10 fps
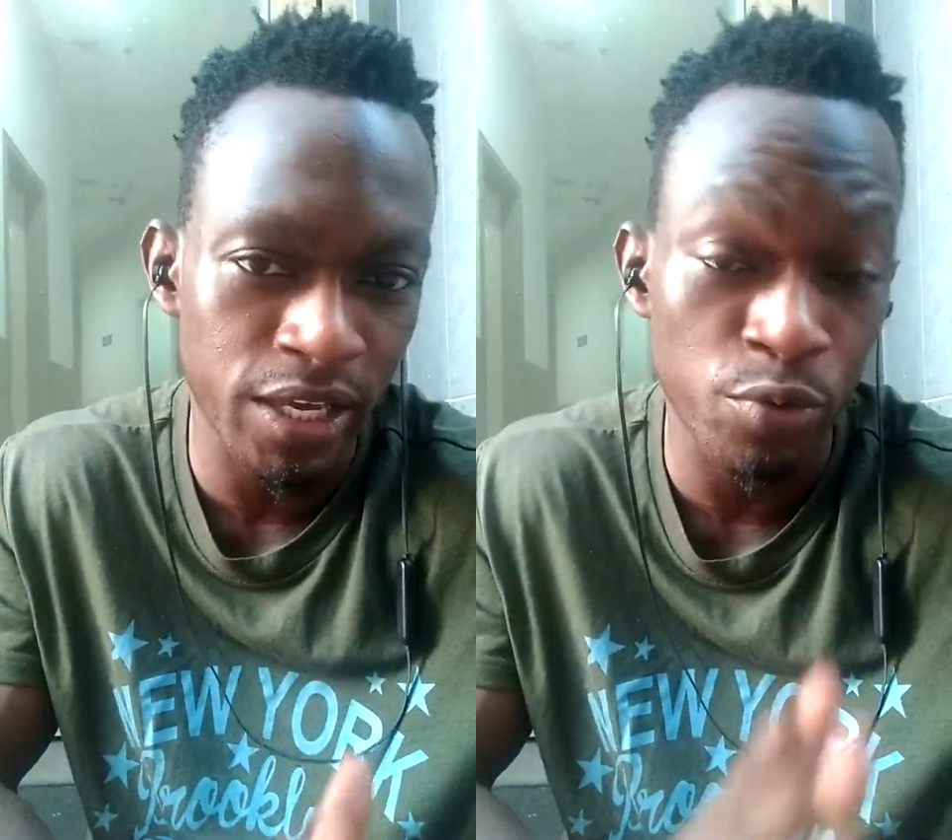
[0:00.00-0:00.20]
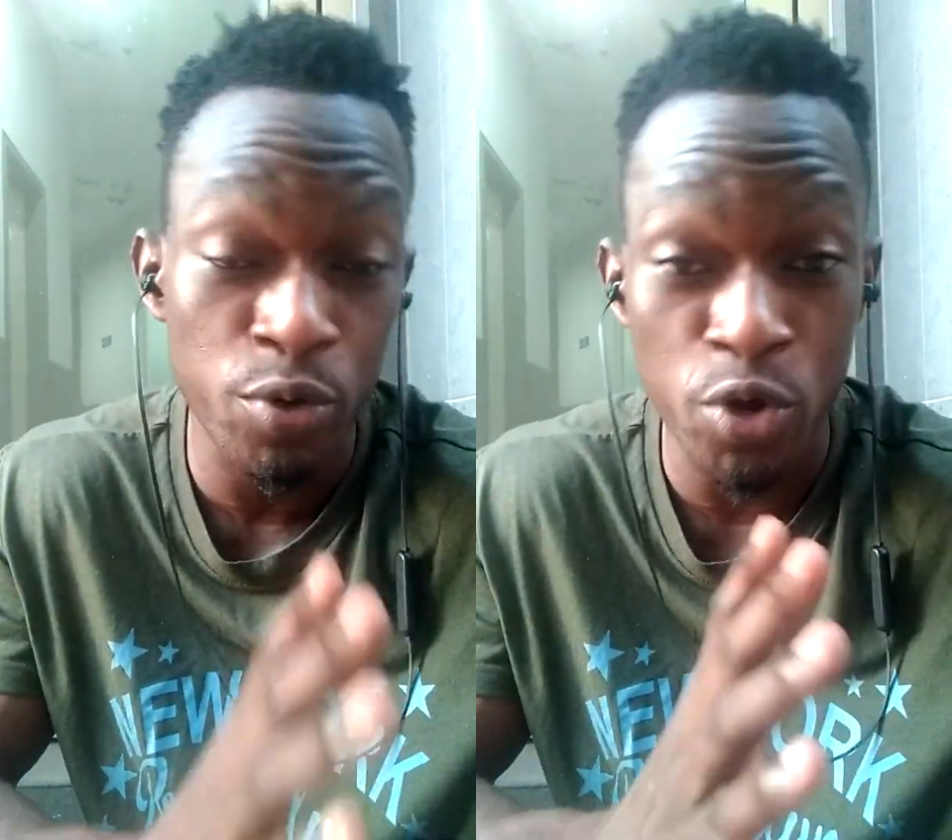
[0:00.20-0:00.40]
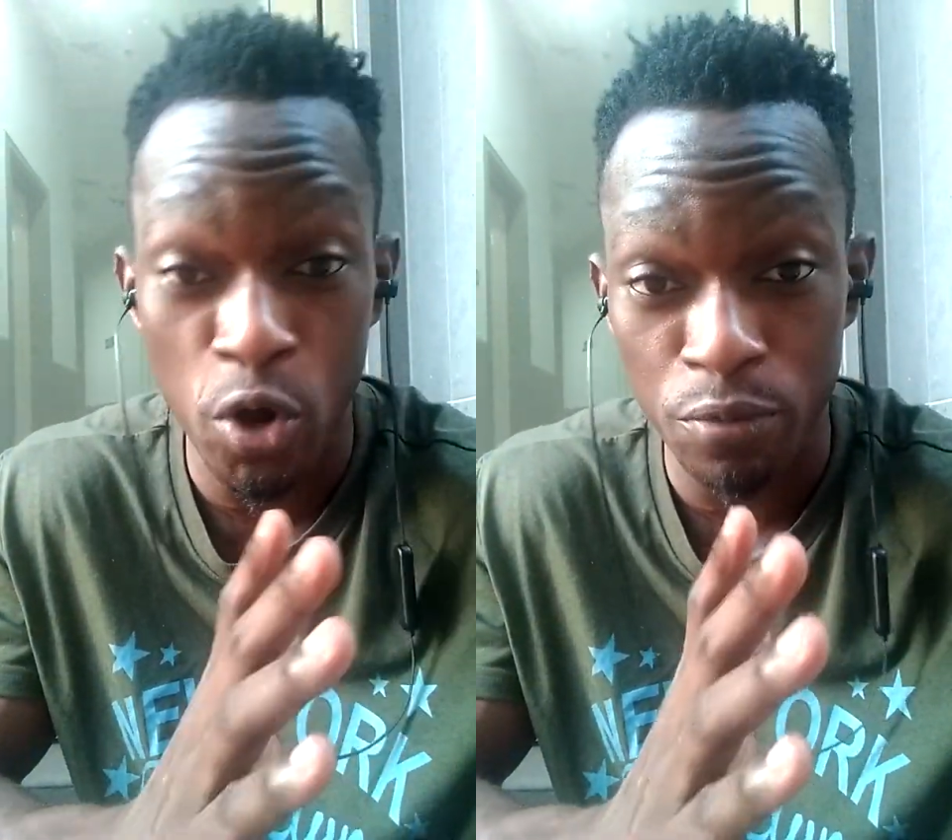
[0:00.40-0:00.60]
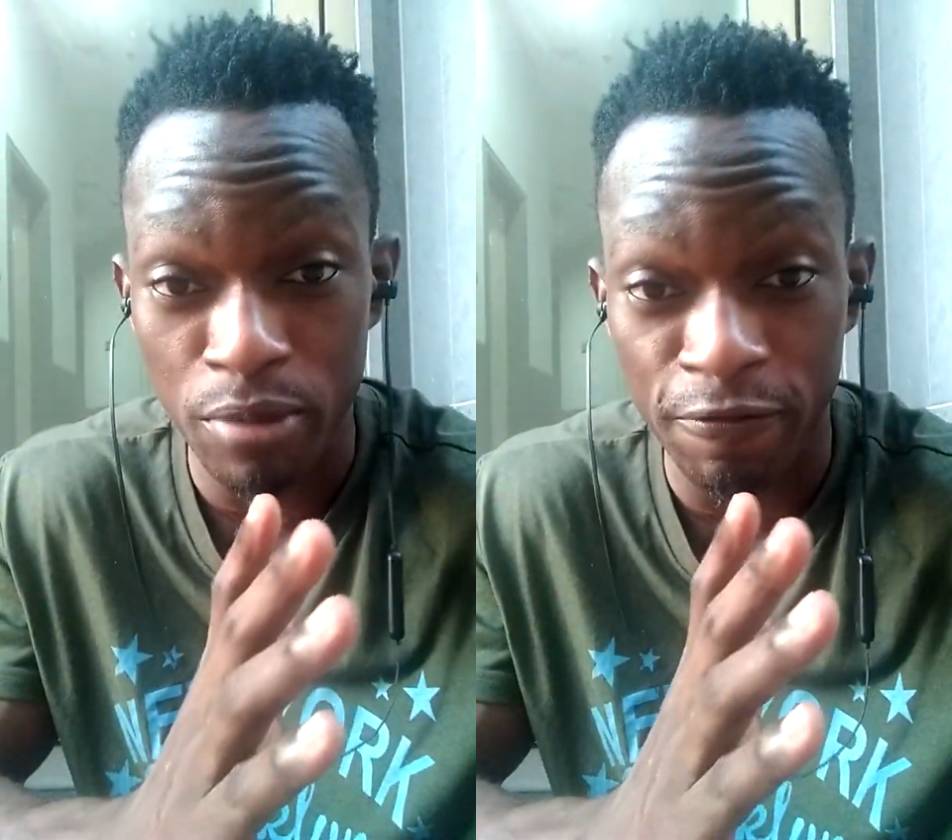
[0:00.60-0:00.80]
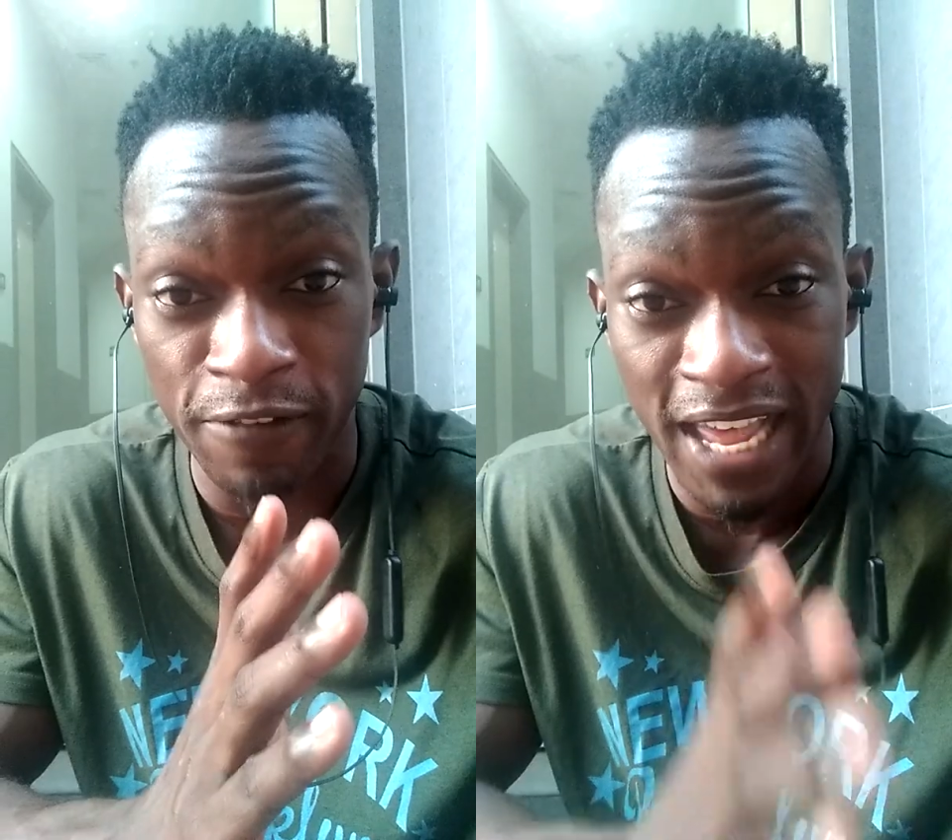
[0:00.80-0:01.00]
would not
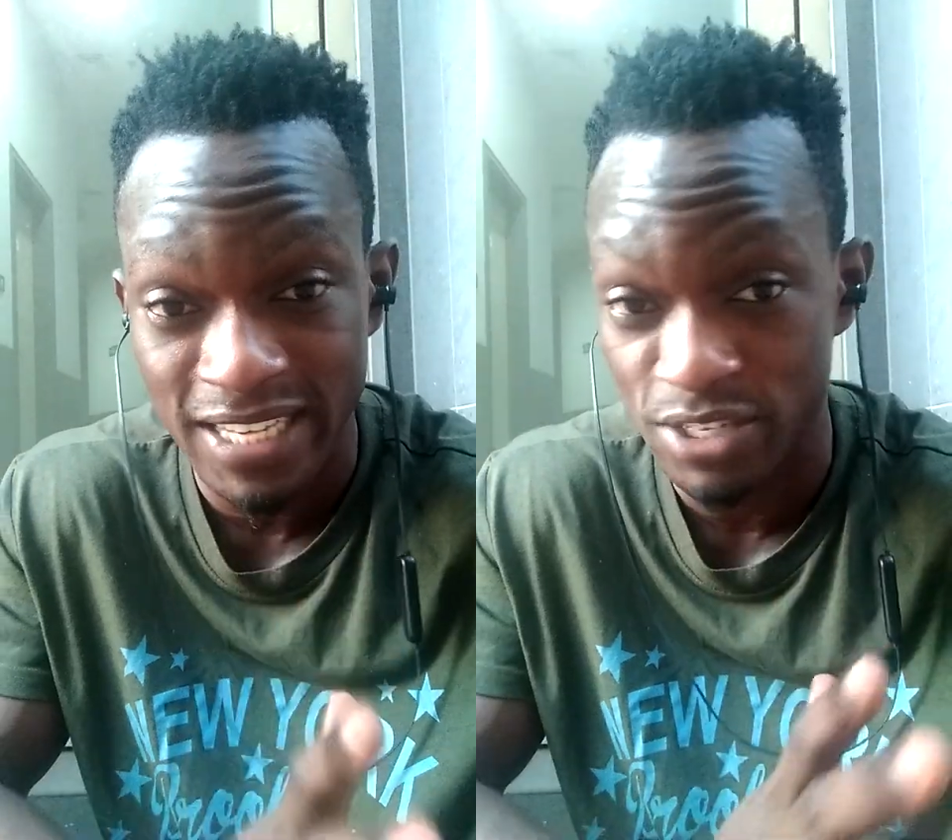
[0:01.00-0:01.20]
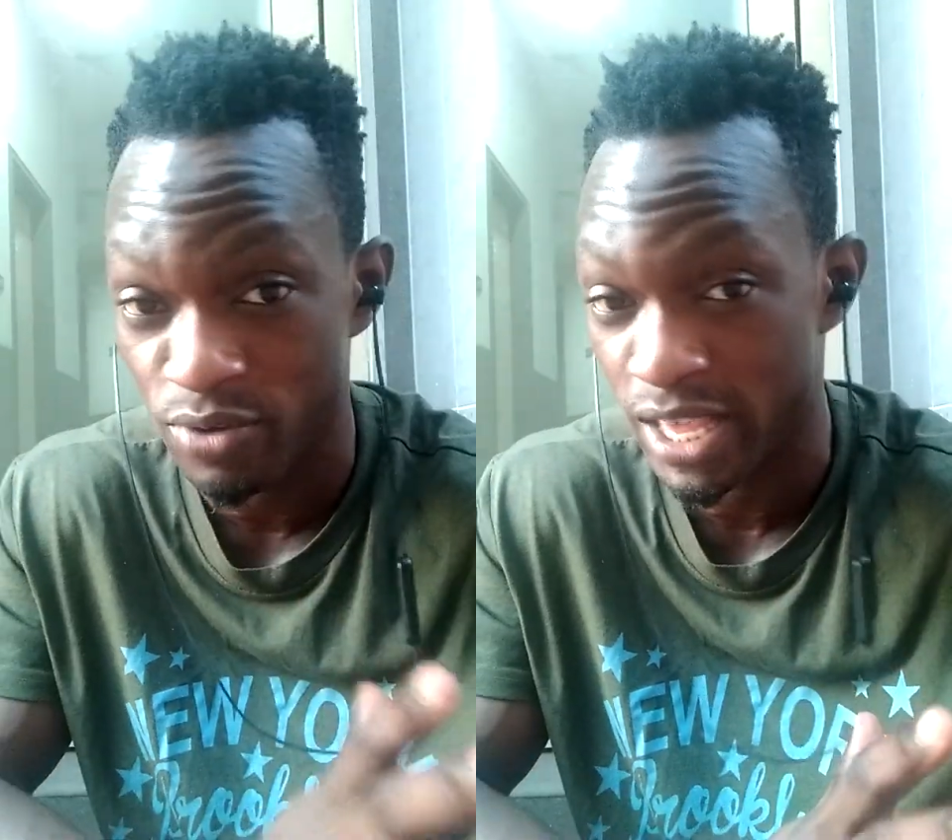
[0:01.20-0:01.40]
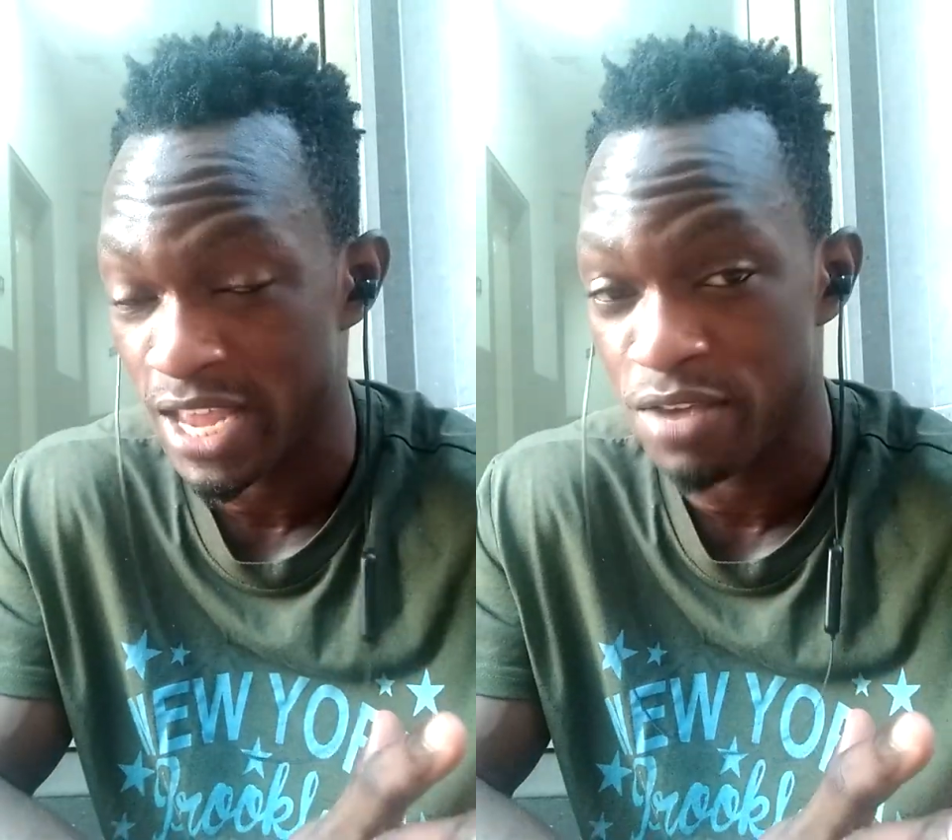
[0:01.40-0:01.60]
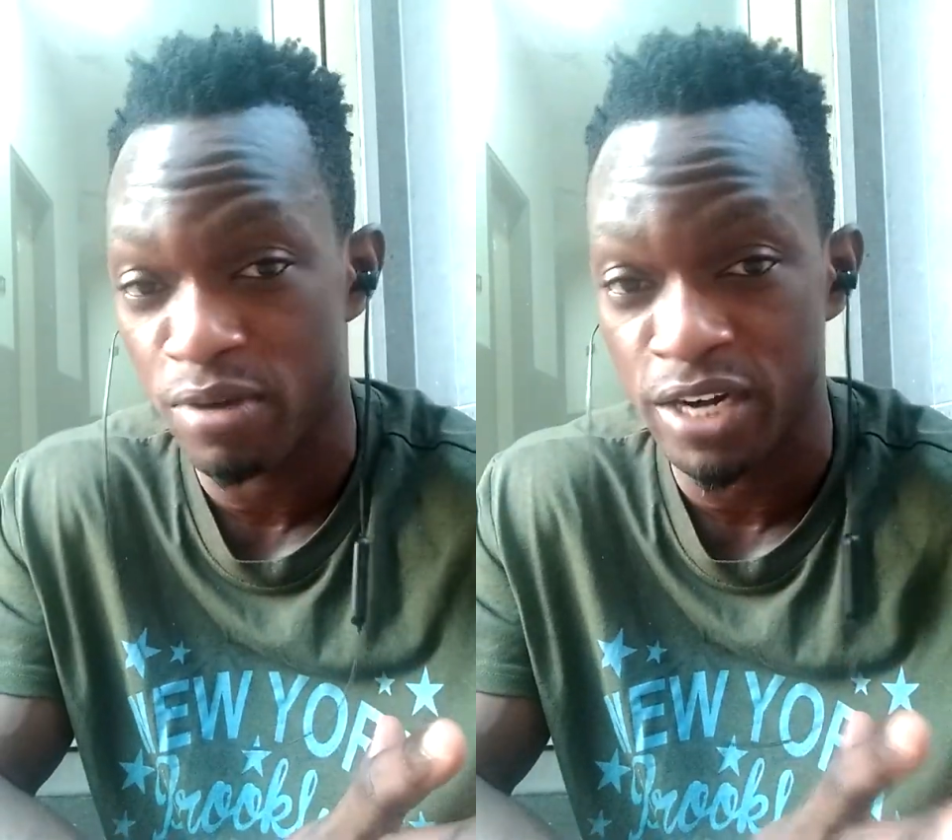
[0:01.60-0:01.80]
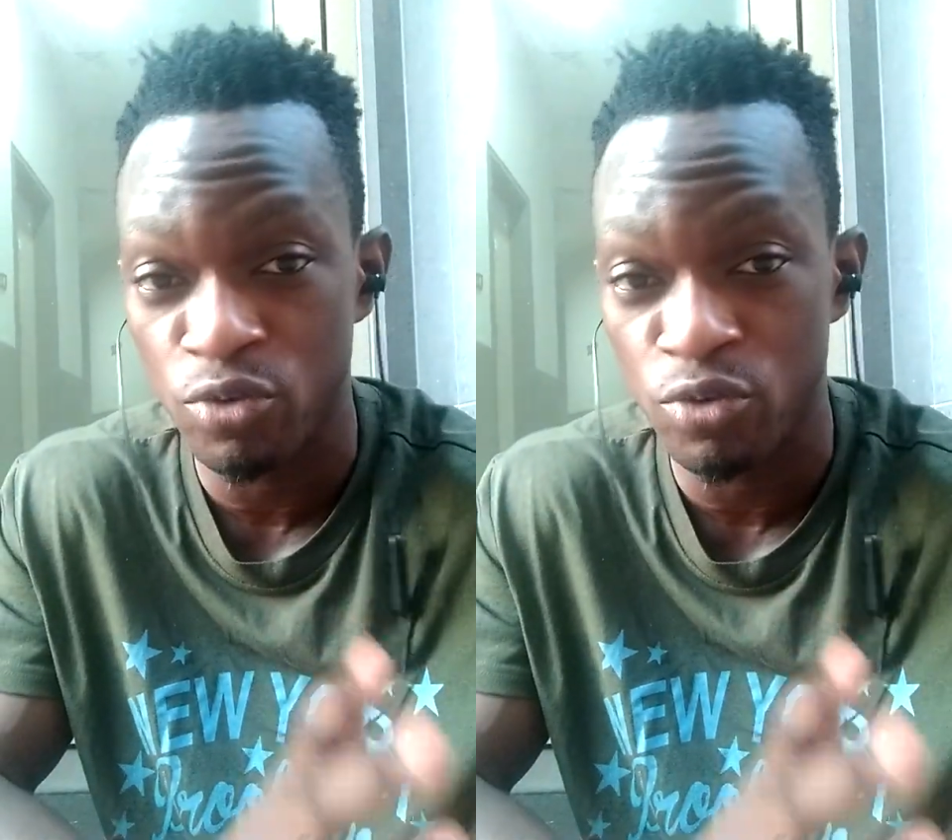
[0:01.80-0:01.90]
be flexing anybody,